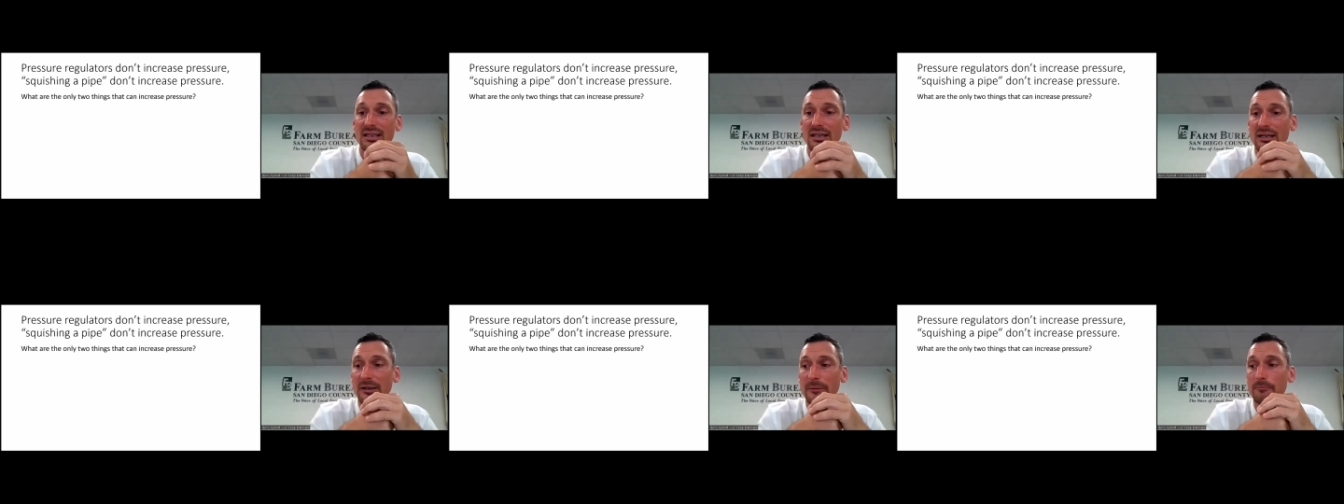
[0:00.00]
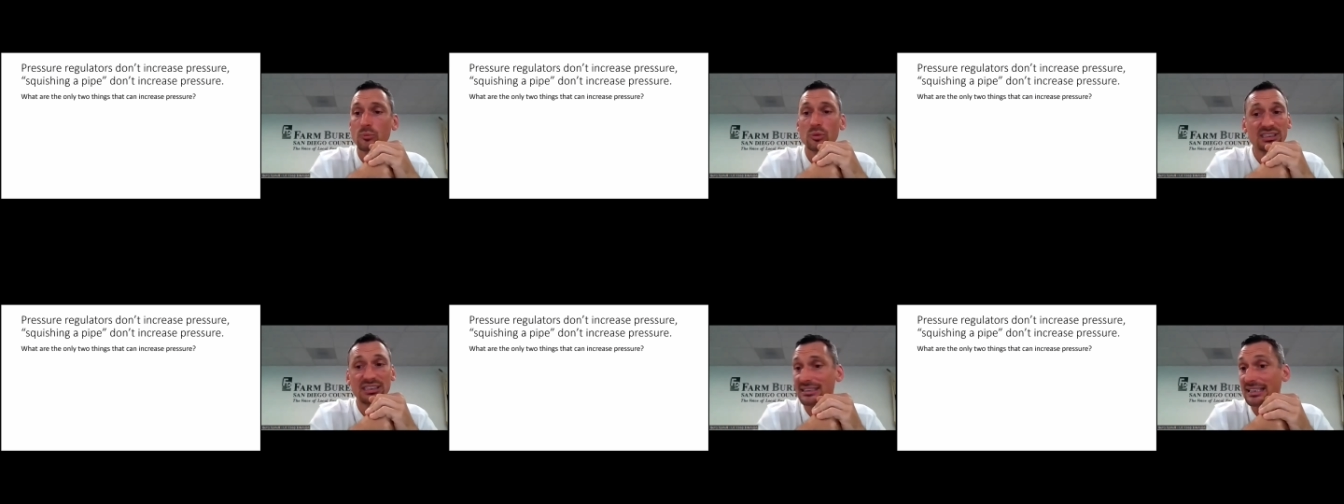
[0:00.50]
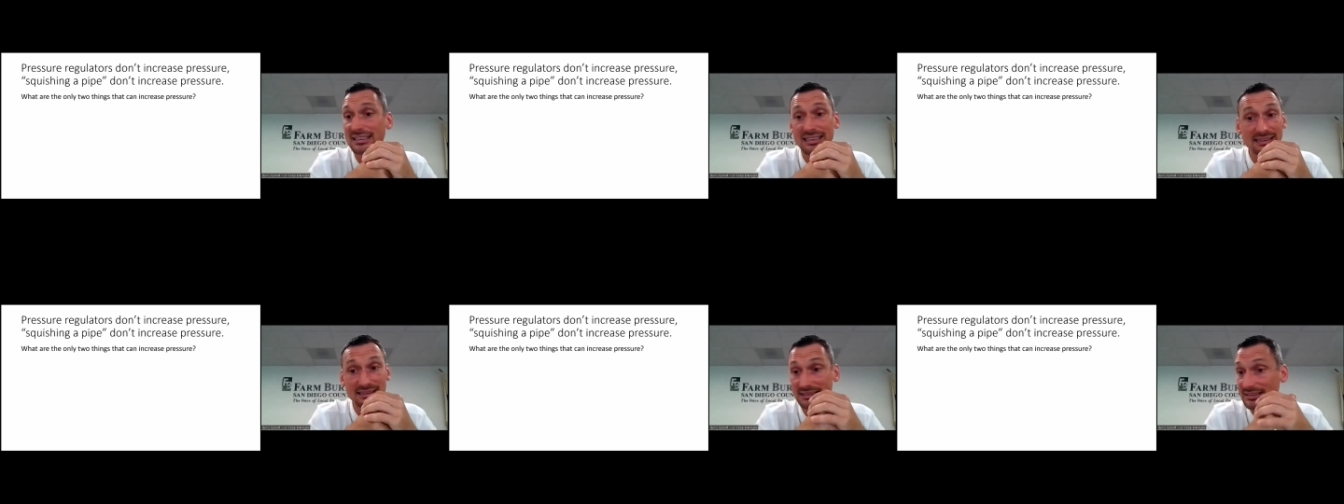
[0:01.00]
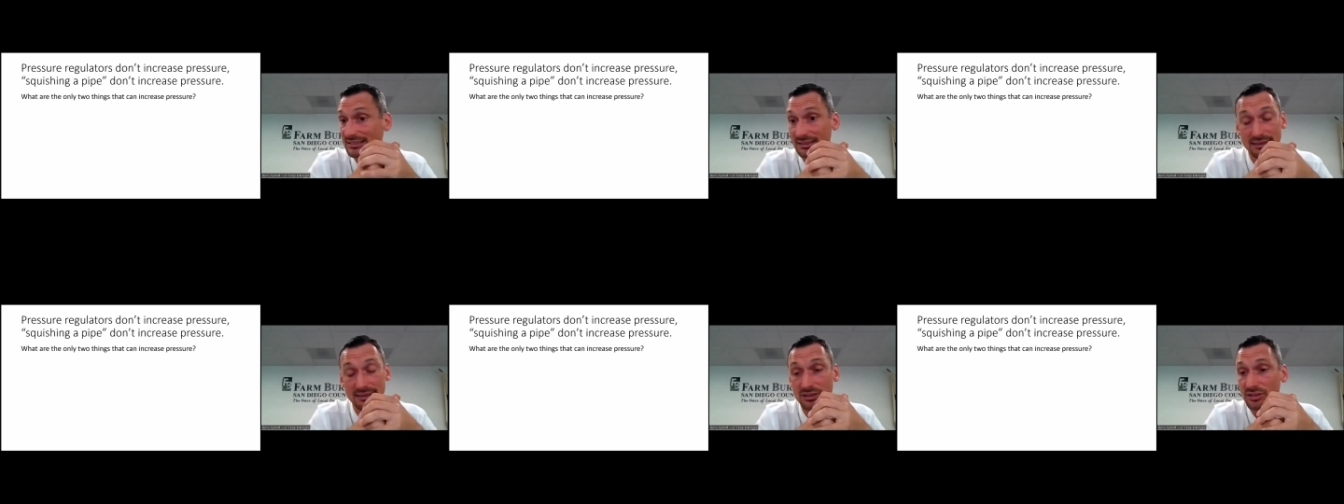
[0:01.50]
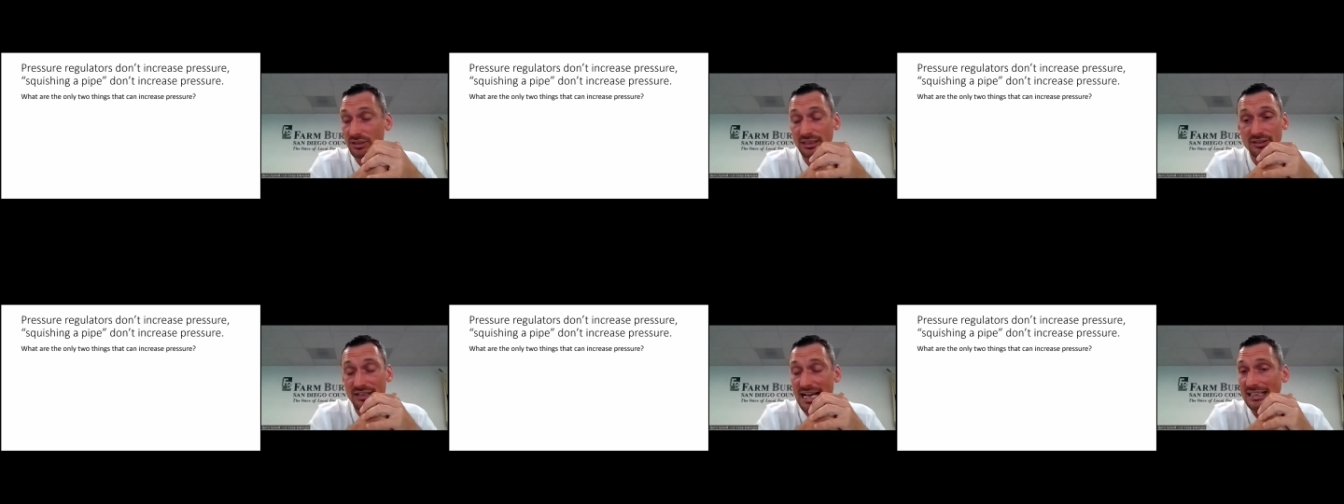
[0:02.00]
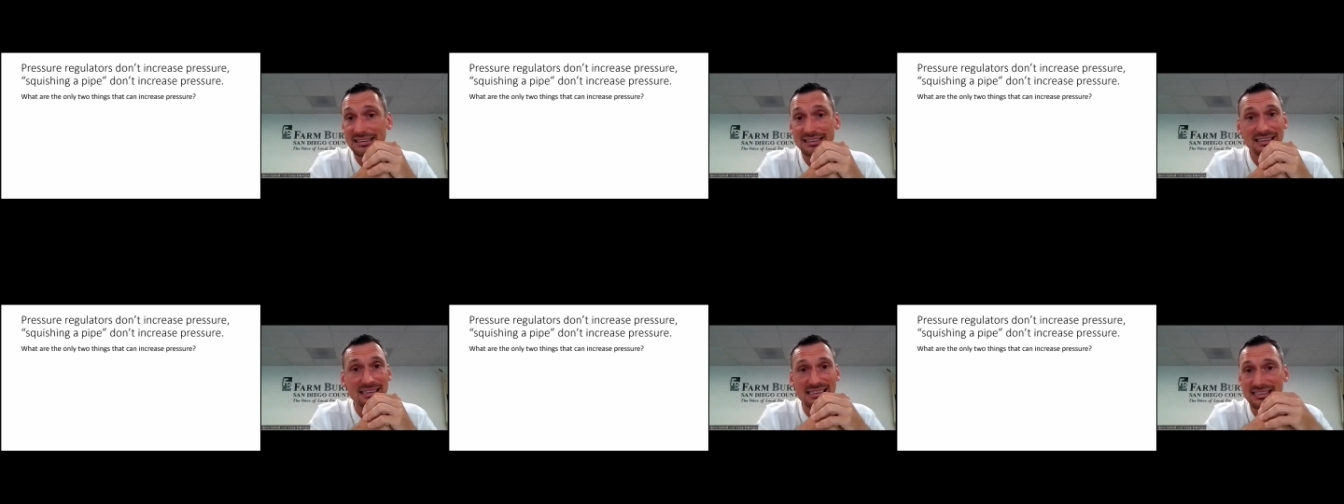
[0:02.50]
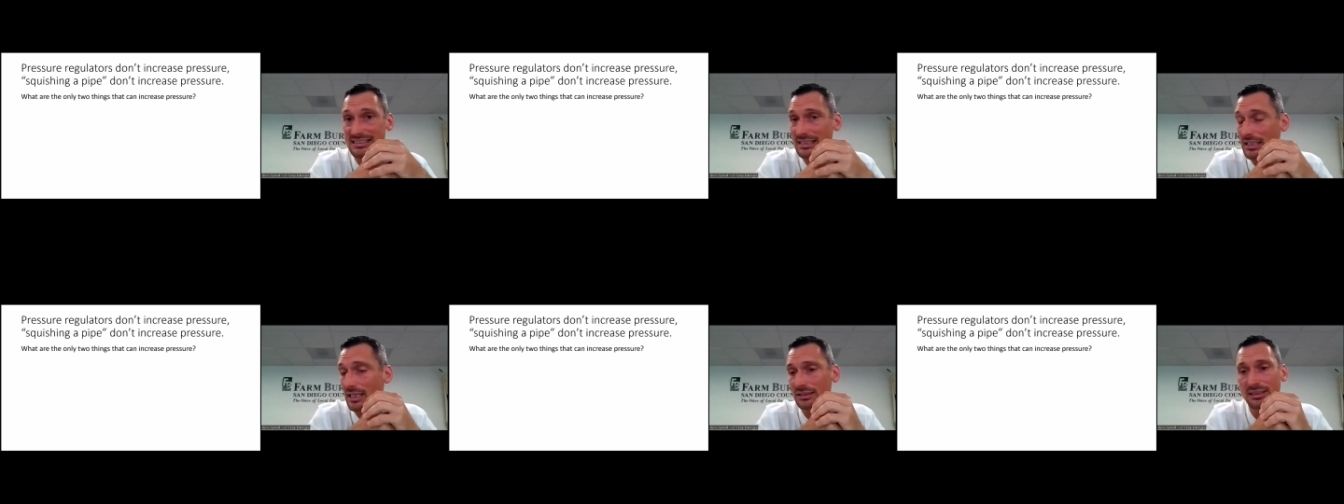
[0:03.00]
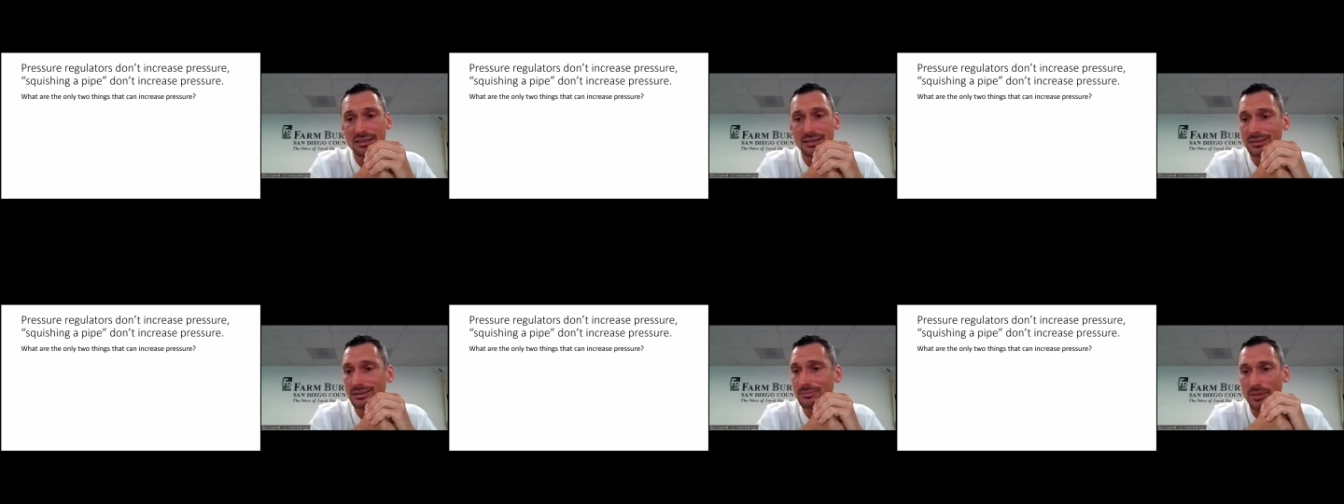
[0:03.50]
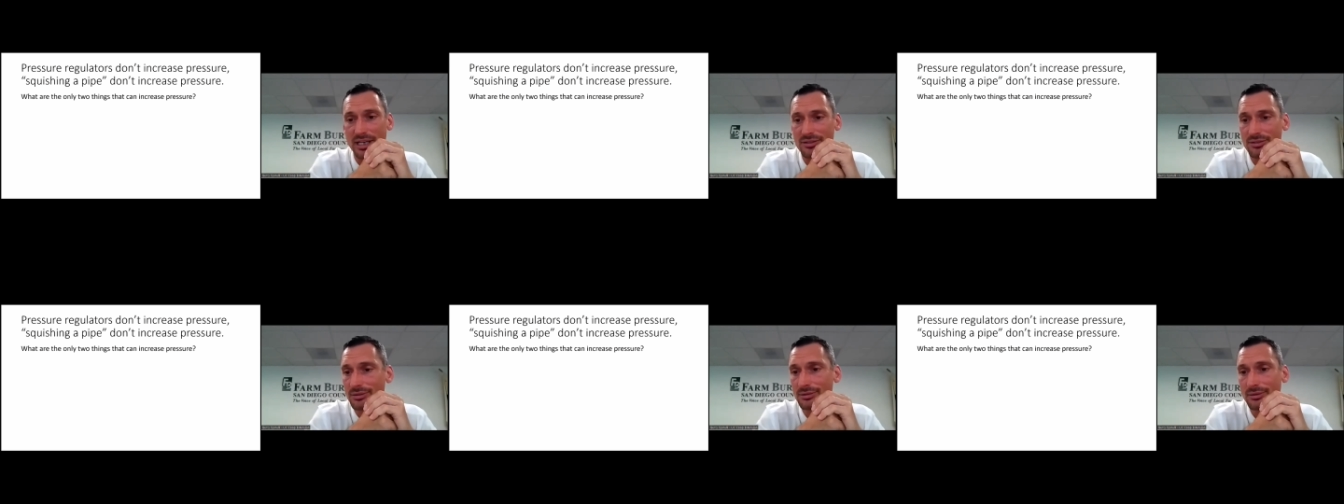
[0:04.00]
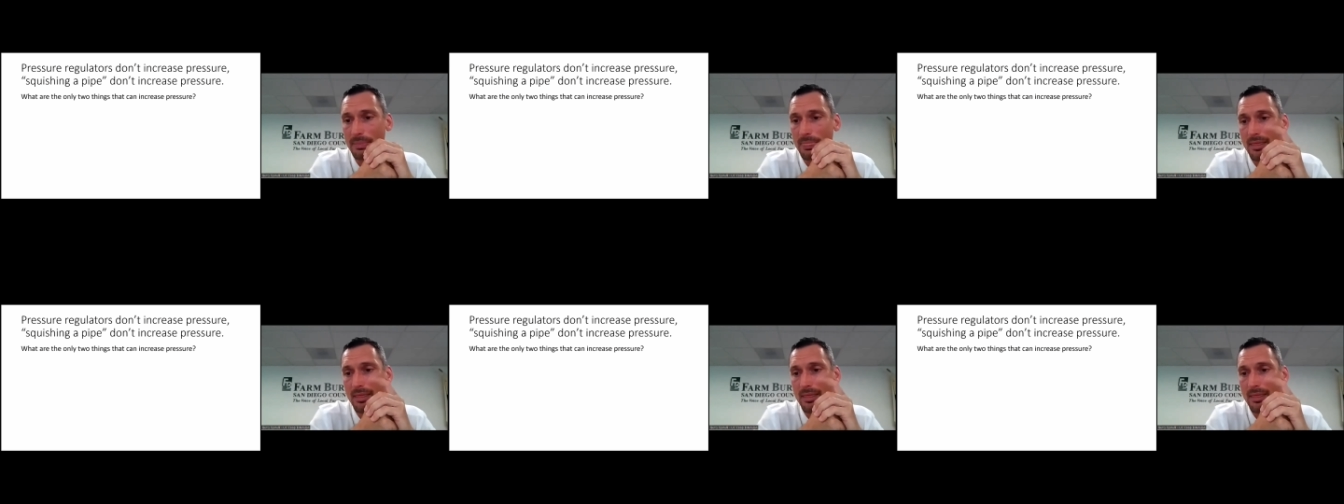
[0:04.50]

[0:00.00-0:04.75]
um, we said that does in, in reality does not increase pressure